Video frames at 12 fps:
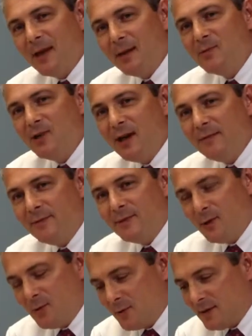I'm John
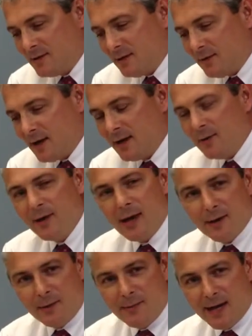Vithoulkas, Henrico
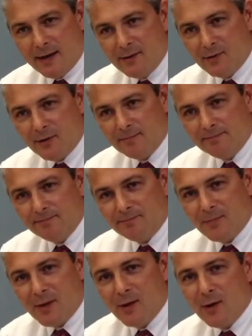County Manager.
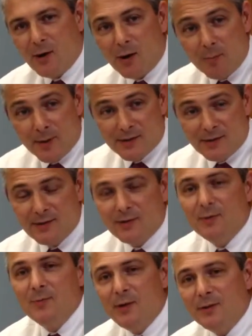Our business
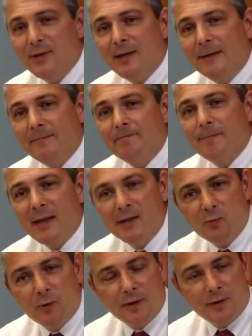community
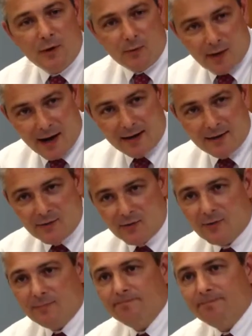is one of the
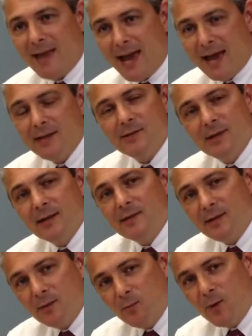greatest
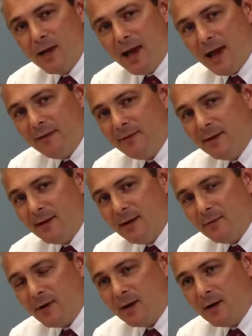assets that we have in
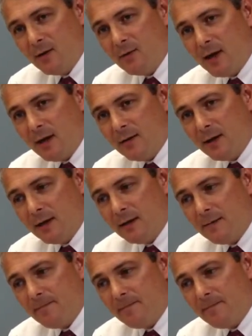Henrico County.